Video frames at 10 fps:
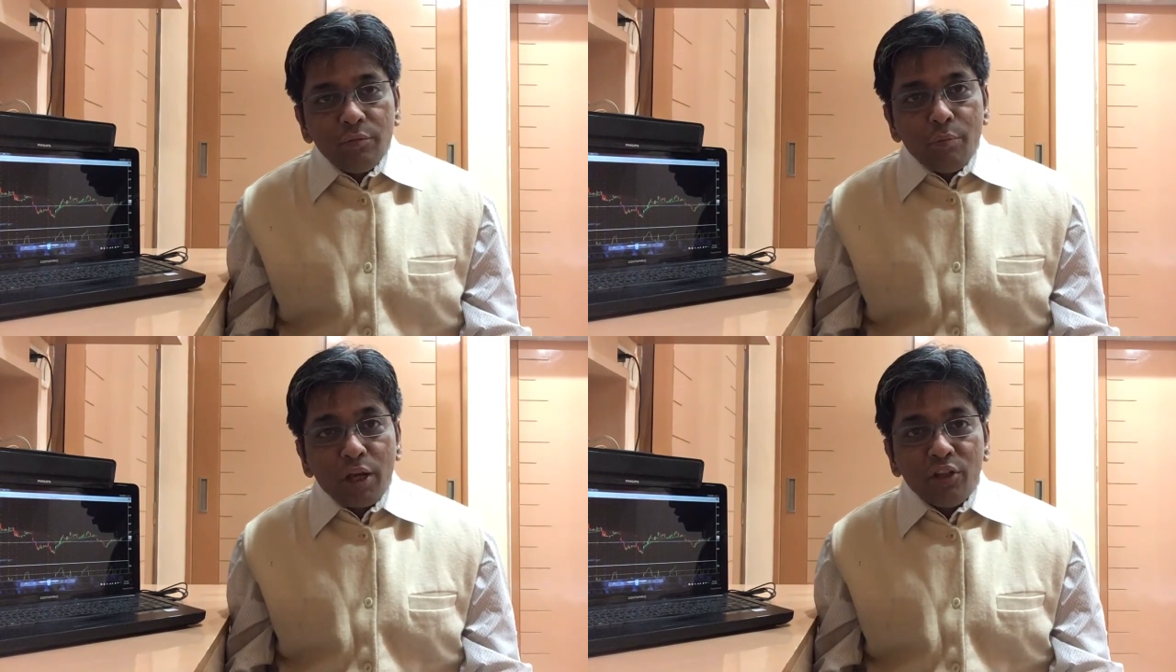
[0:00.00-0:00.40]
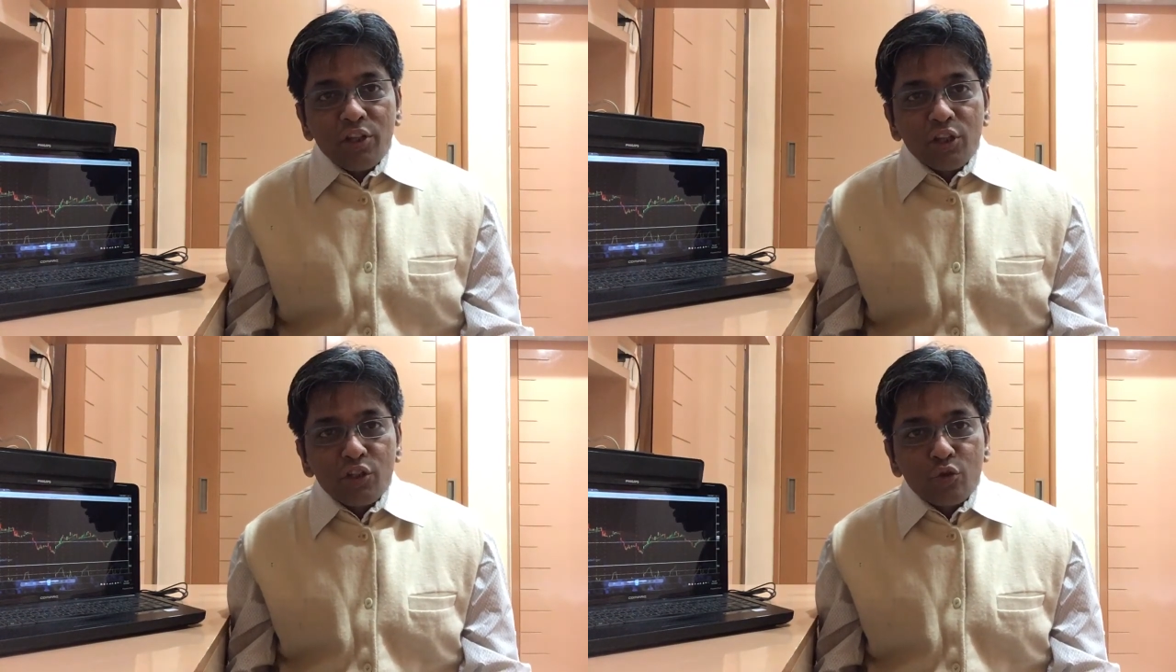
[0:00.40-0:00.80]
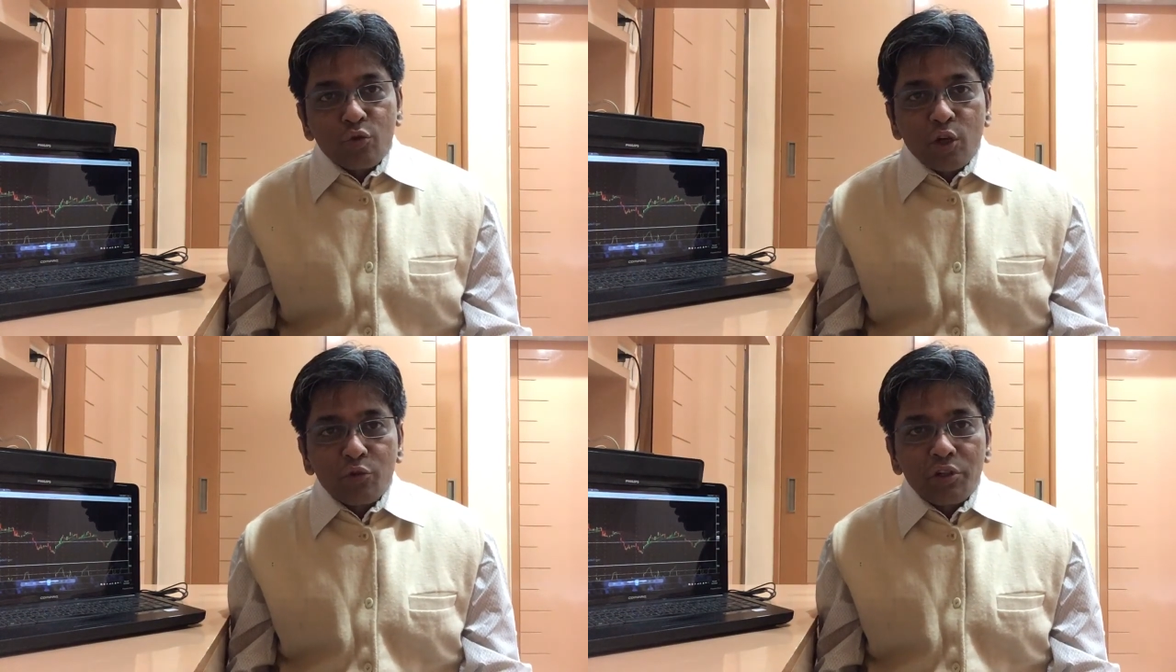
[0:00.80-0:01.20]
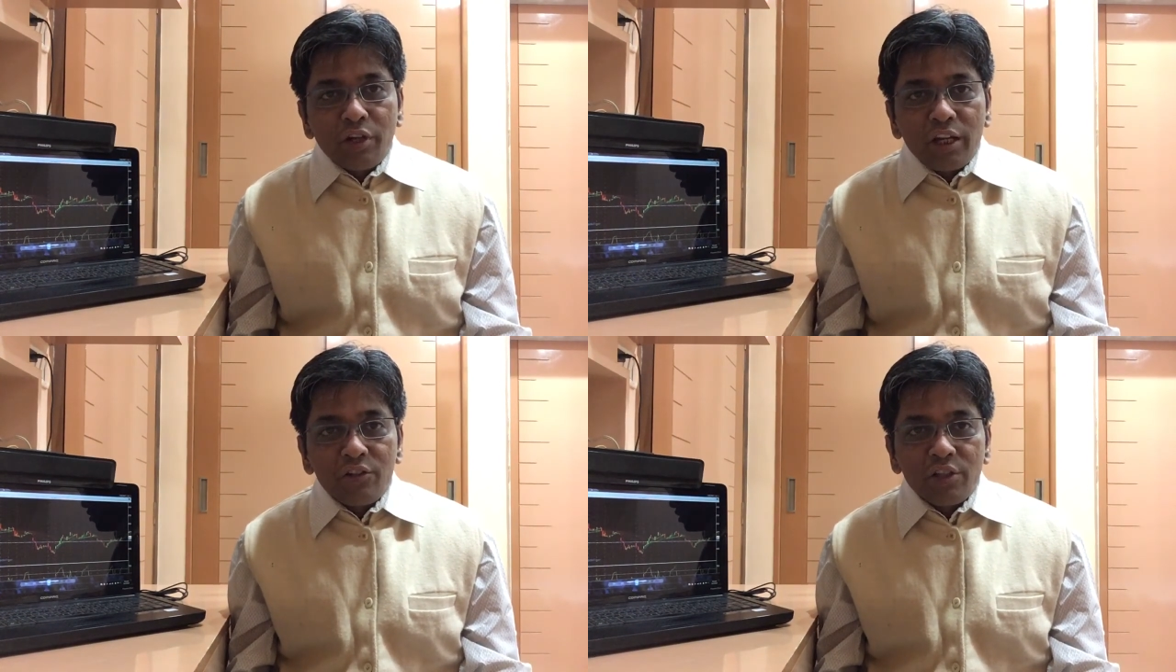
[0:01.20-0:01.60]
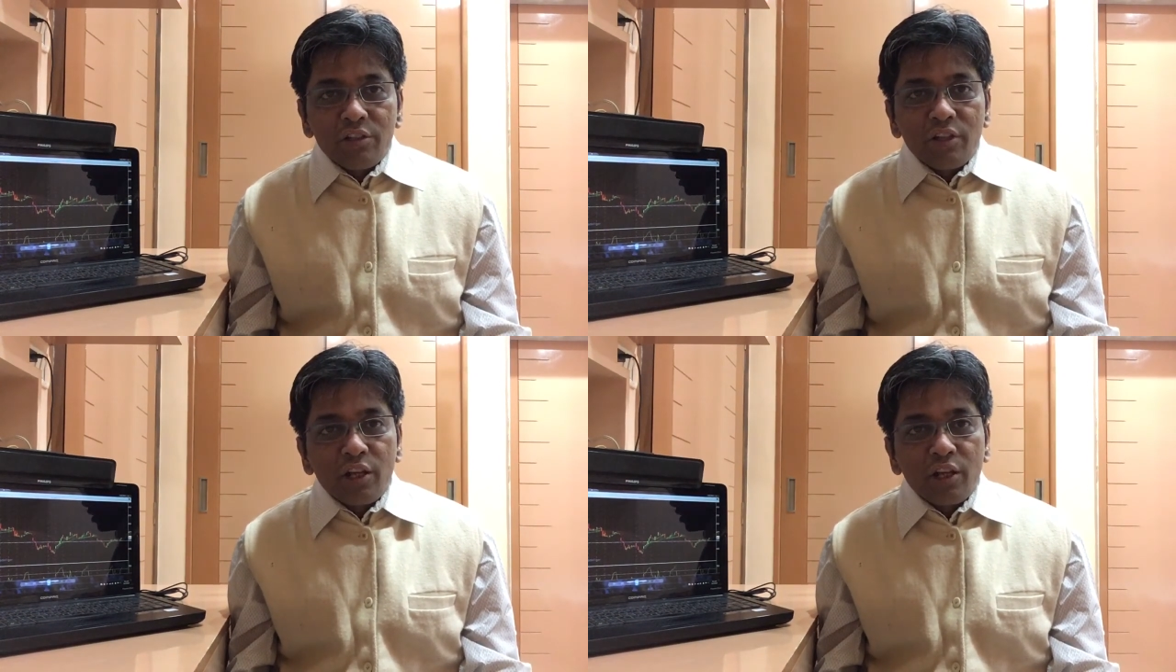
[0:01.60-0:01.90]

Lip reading: by the year 2019,